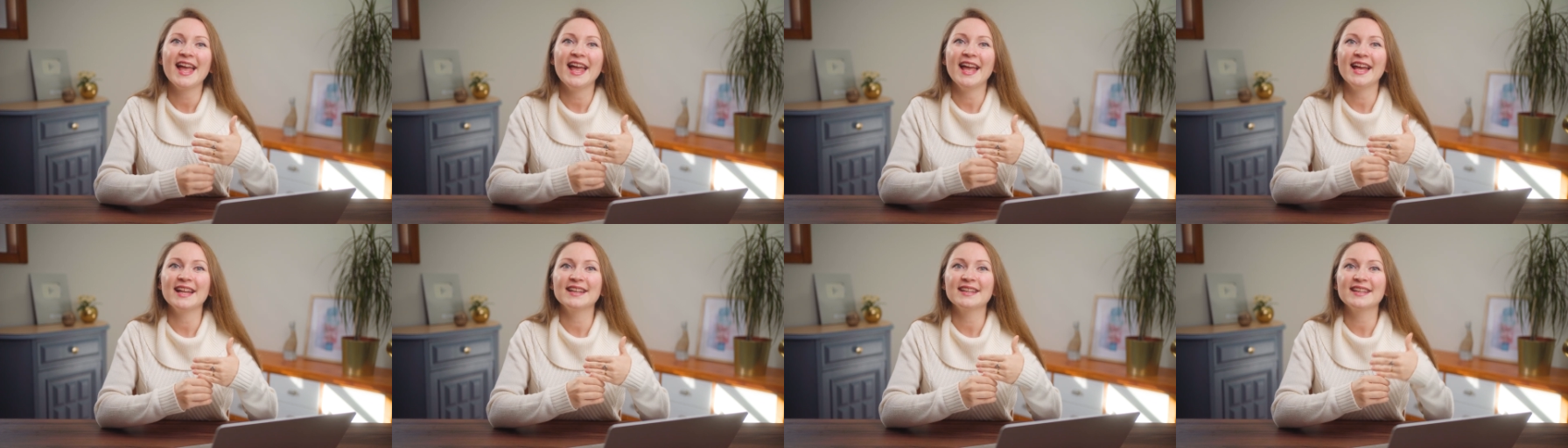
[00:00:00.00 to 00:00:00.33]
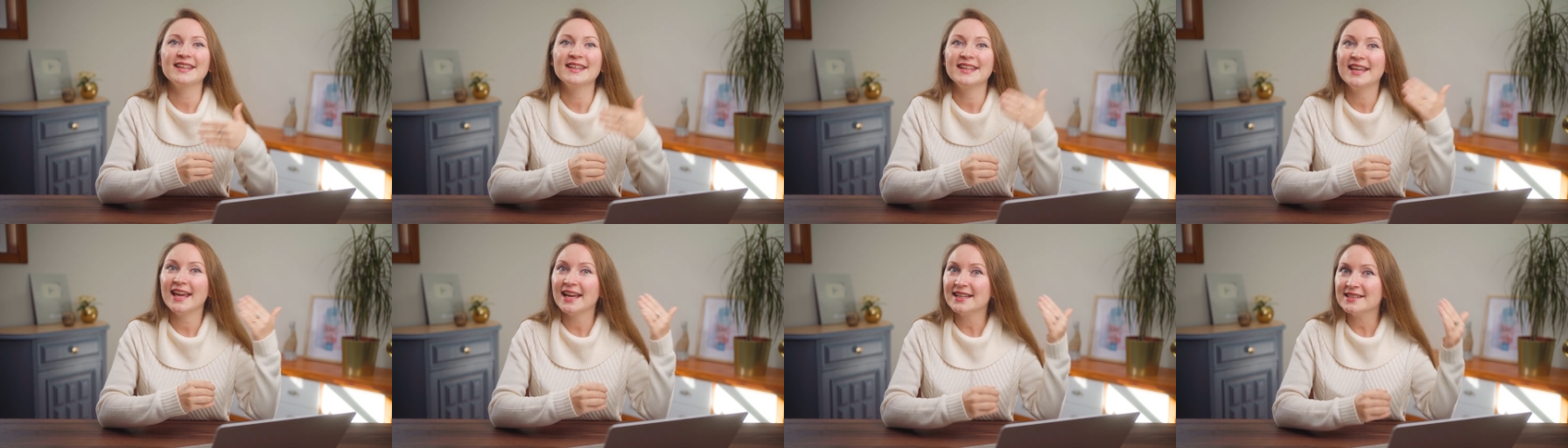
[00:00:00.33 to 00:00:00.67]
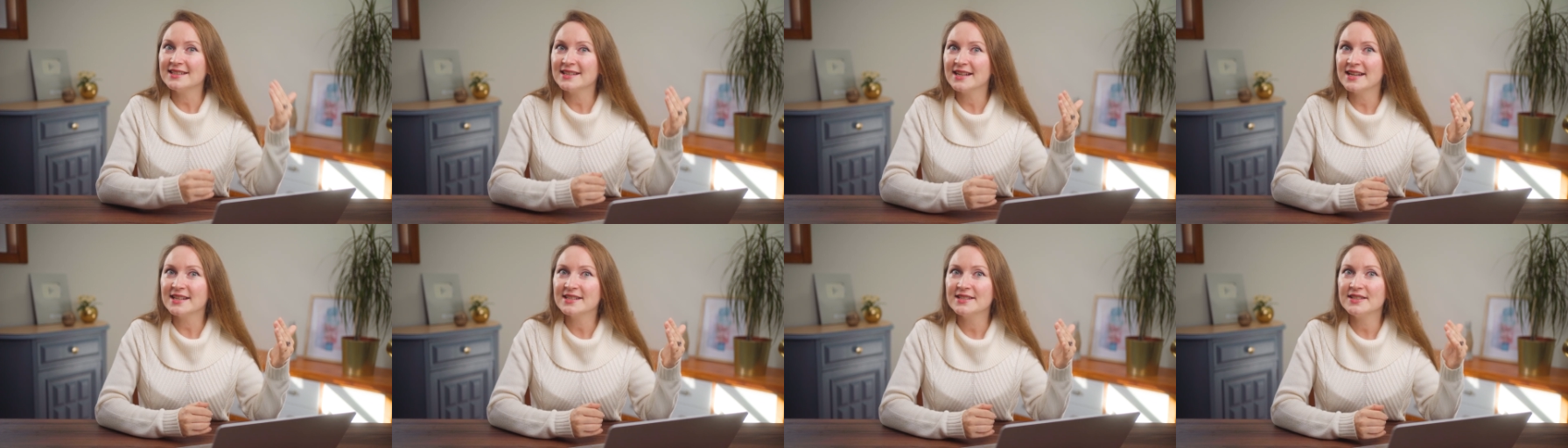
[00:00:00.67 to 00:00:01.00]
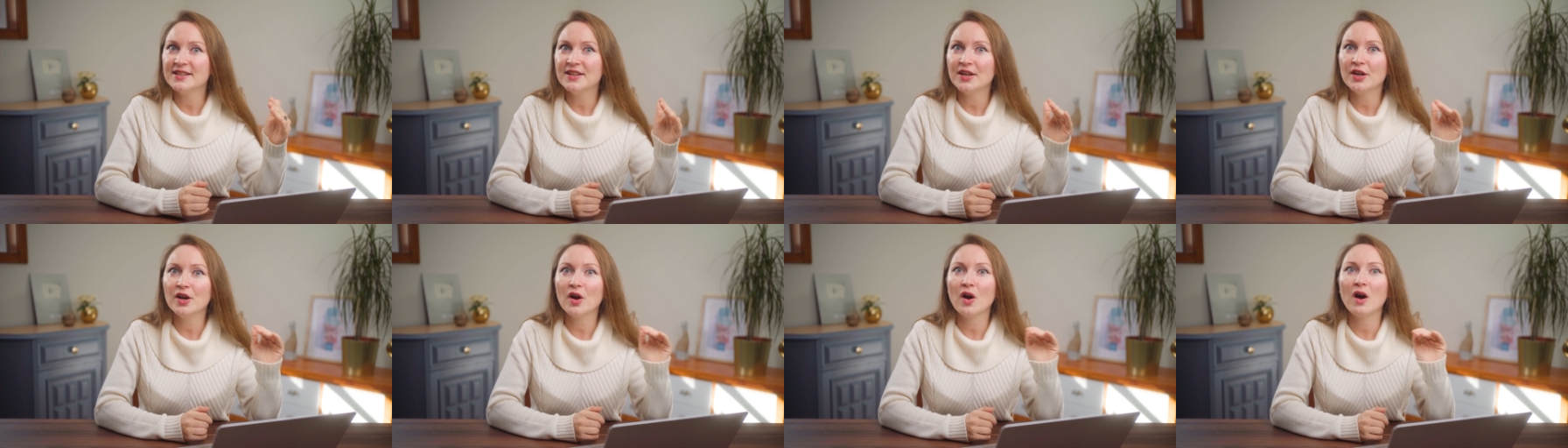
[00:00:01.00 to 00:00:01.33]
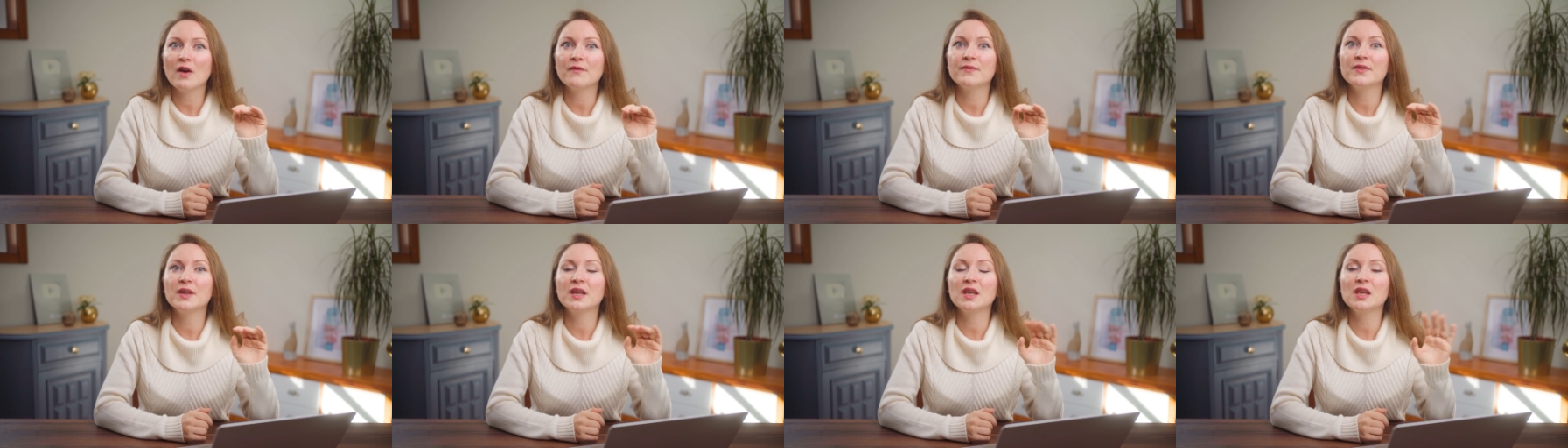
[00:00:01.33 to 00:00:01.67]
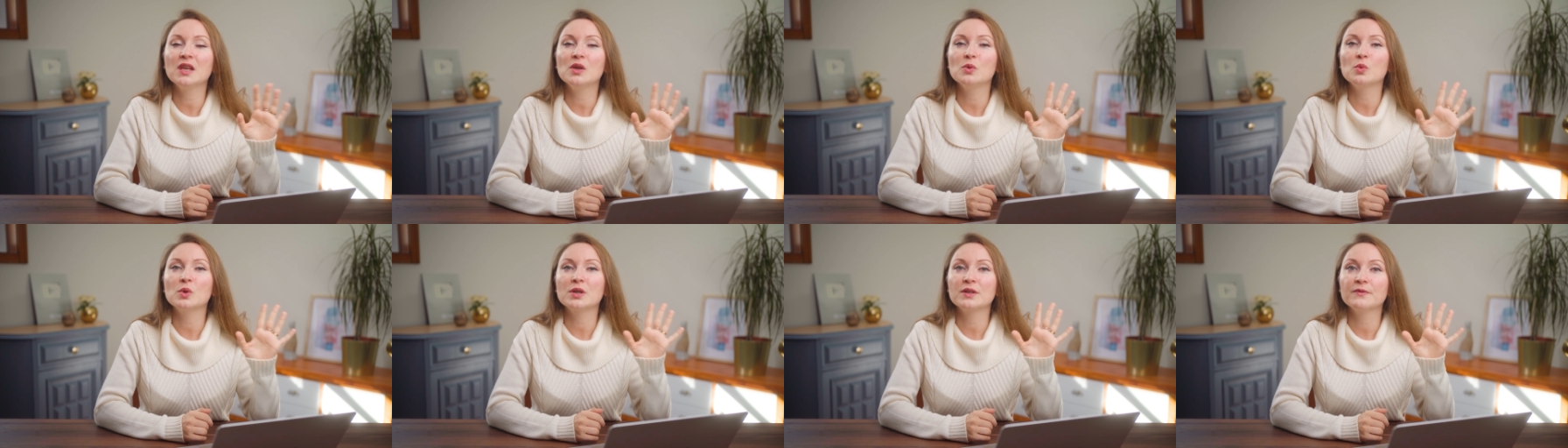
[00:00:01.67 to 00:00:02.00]
and get an idea of the
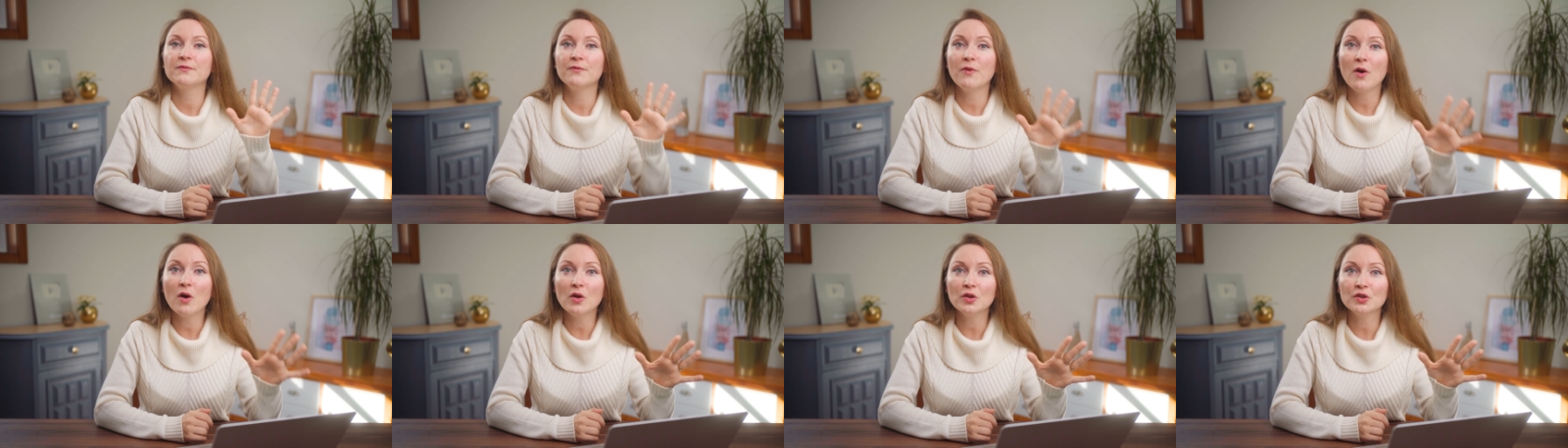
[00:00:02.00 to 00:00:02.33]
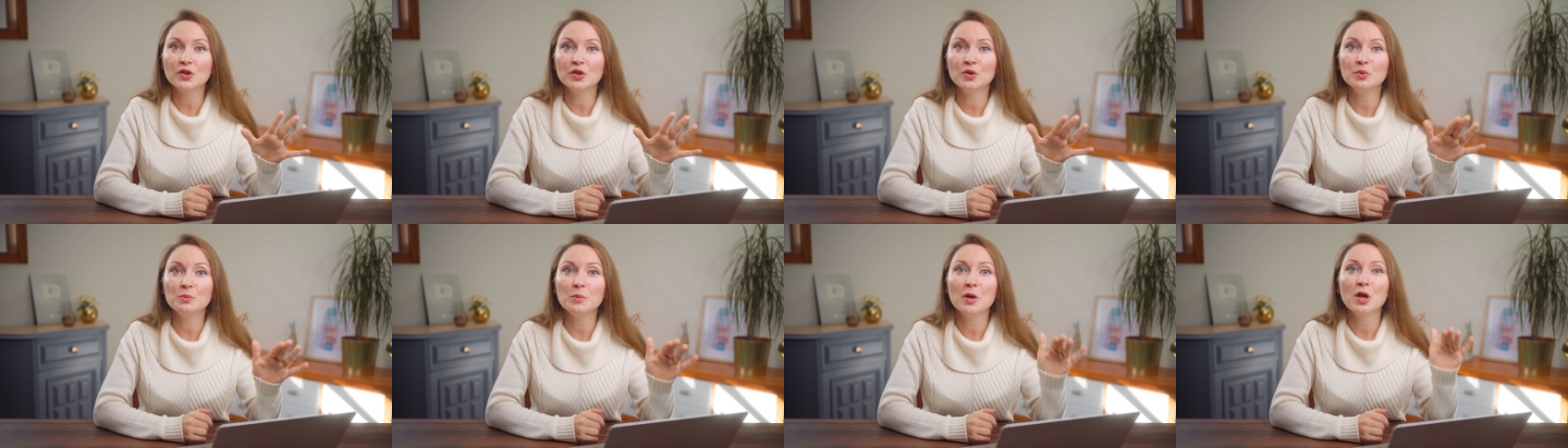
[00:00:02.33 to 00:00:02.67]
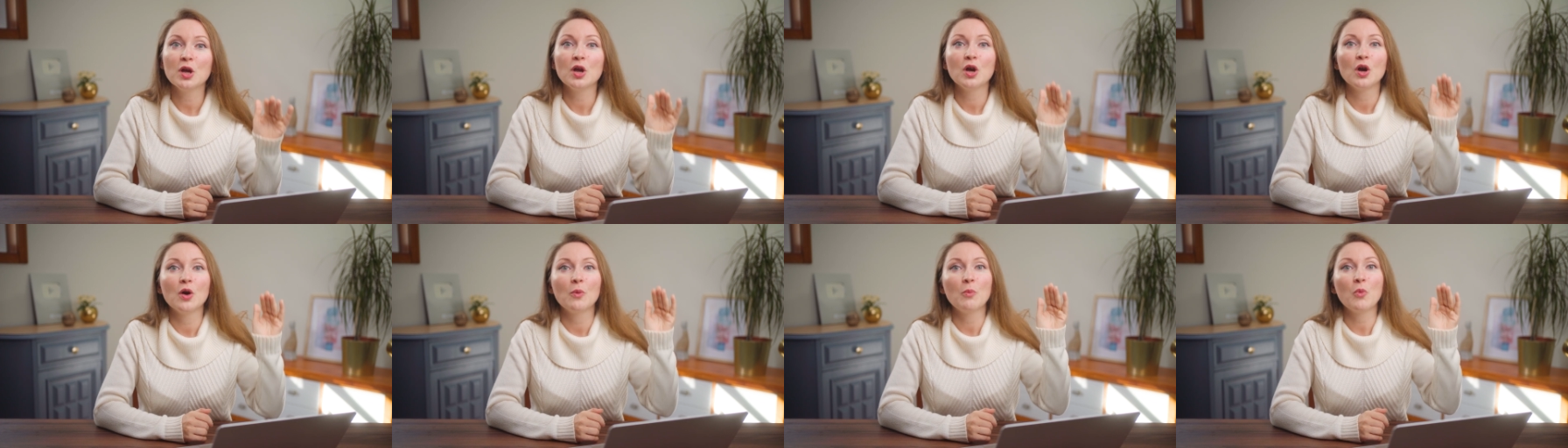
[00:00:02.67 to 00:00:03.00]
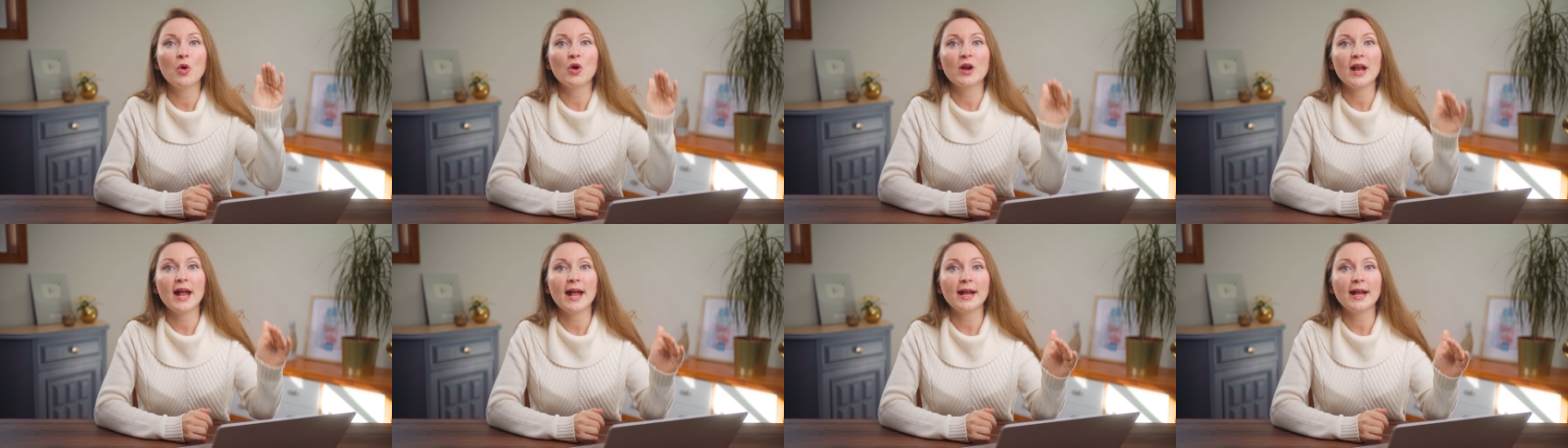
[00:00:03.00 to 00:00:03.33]
keyword volume more